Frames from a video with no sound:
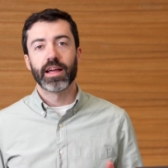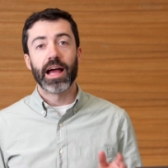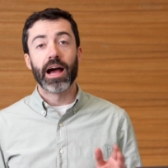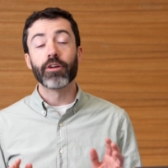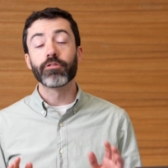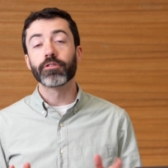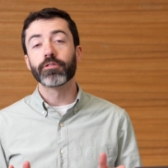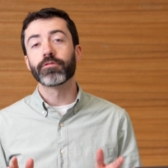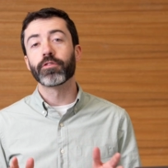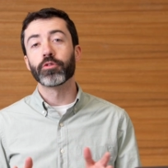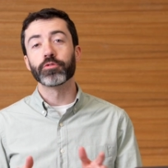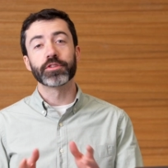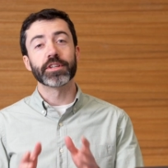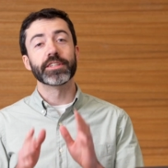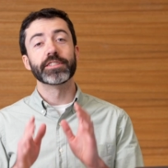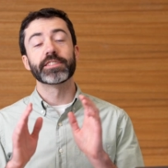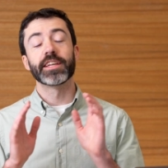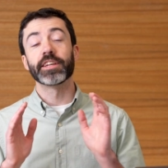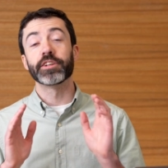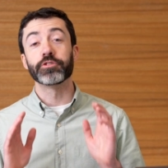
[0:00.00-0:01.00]
AlphaFold
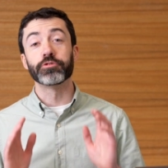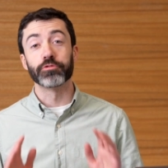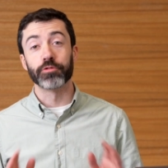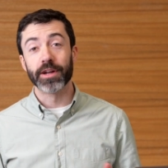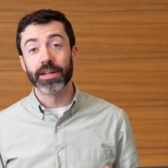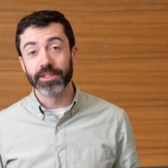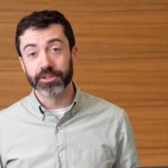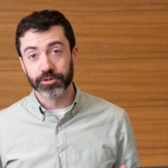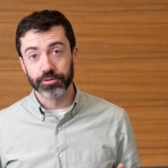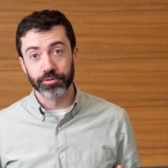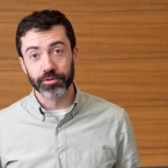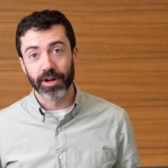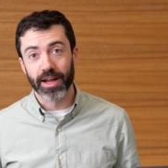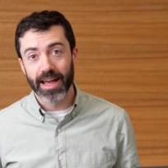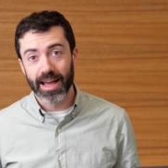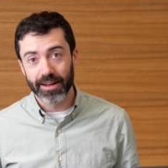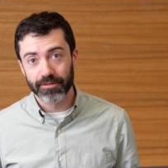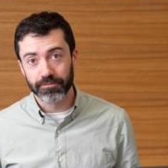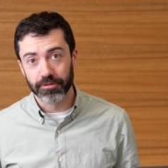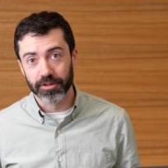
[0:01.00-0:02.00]
is a great tool to
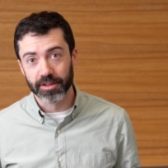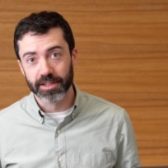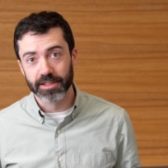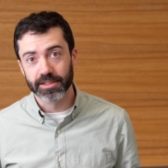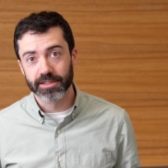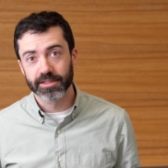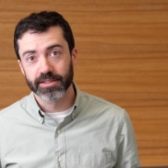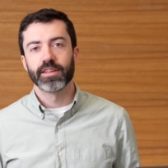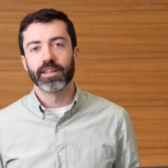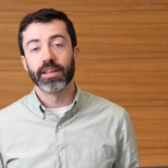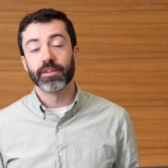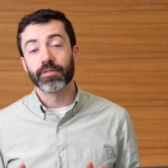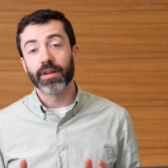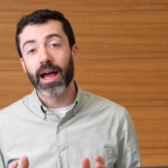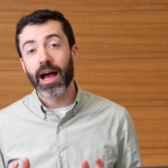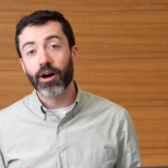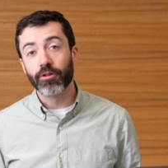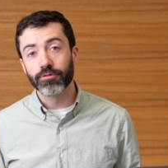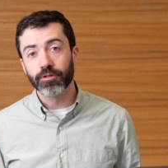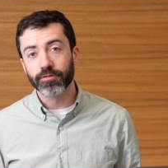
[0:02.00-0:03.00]
have for this. If
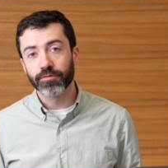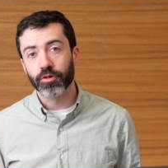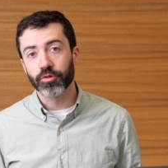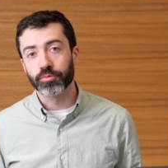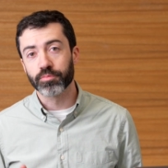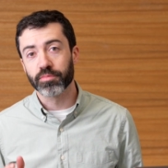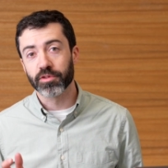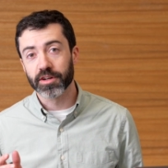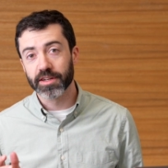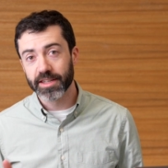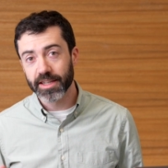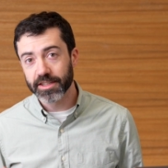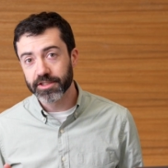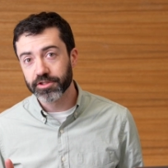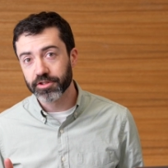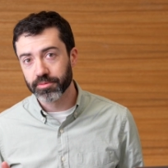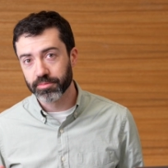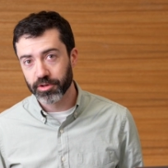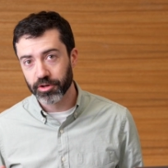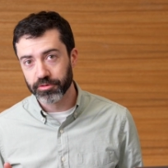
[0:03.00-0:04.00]
AlphaFold predicts
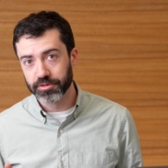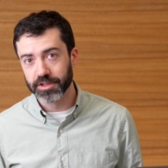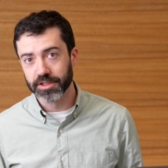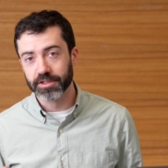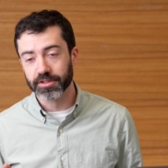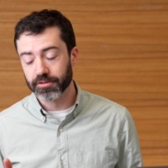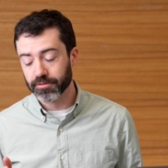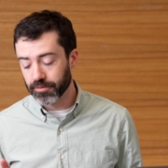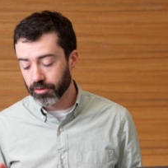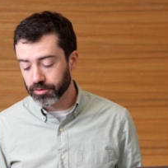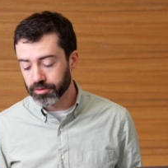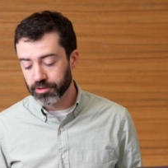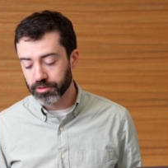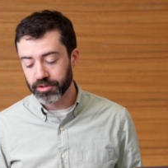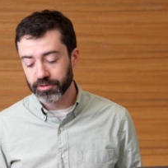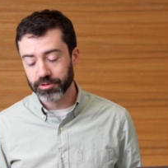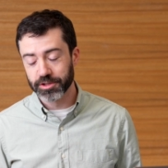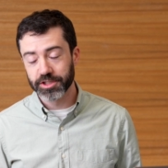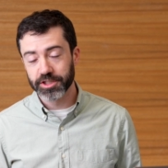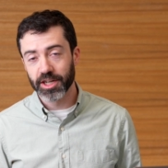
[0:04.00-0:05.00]
your protein to fold
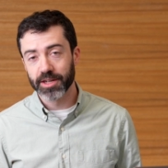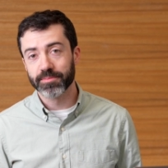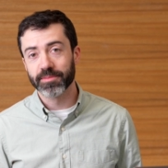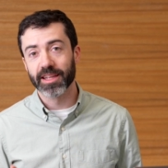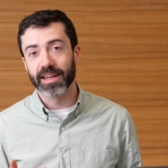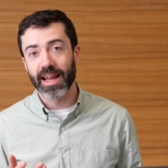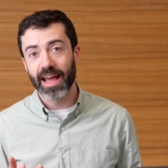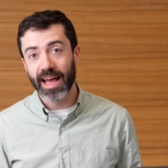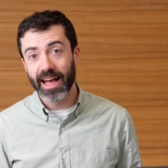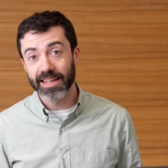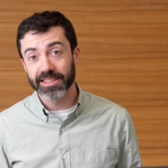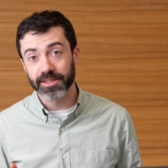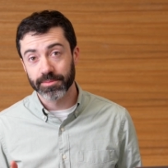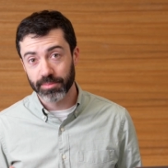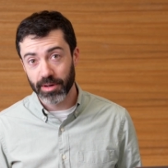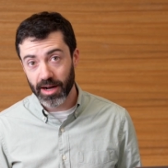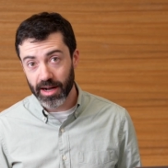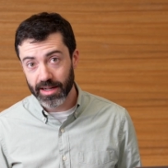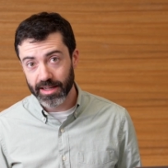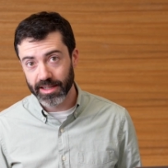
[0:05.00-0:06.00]
into a shape that has a
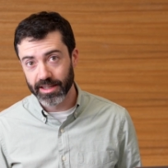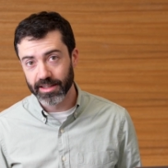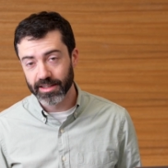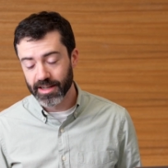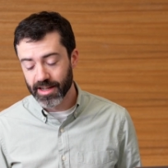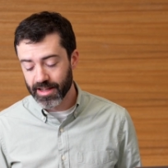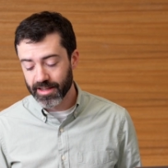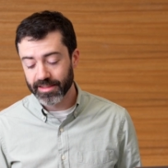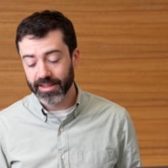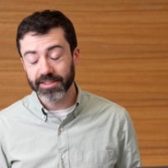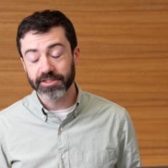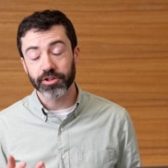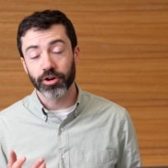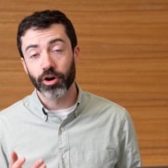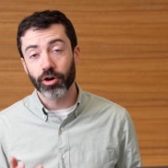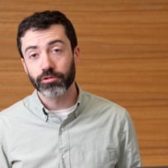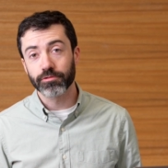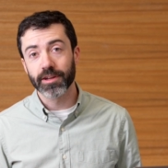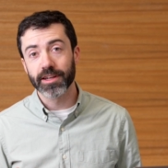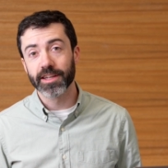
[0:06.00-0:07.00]
pocket, that's
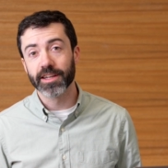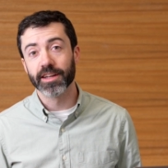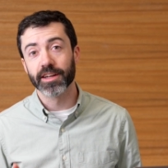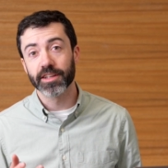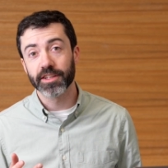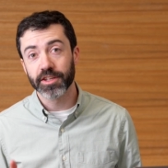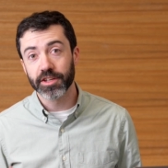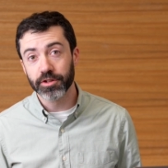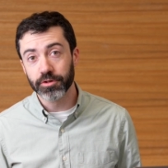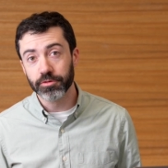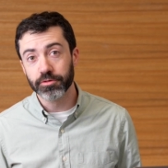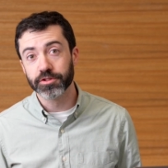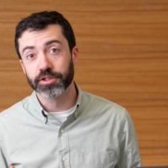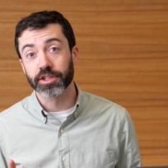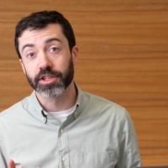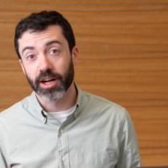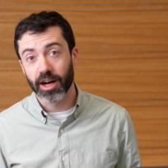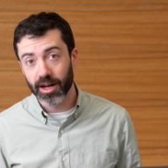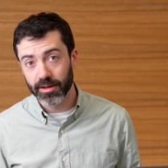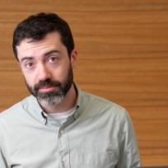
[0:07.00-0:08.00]
already a huge
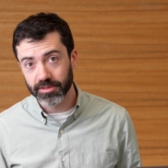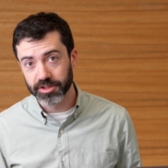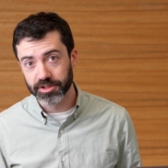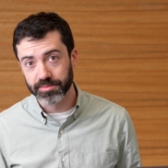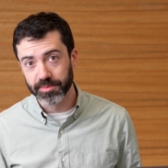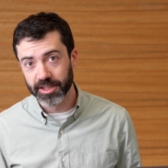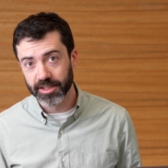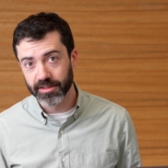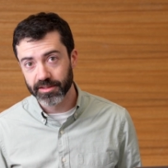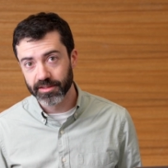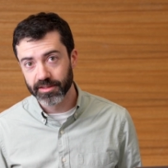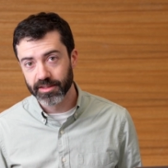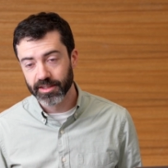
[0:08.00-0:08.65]
accomplishment.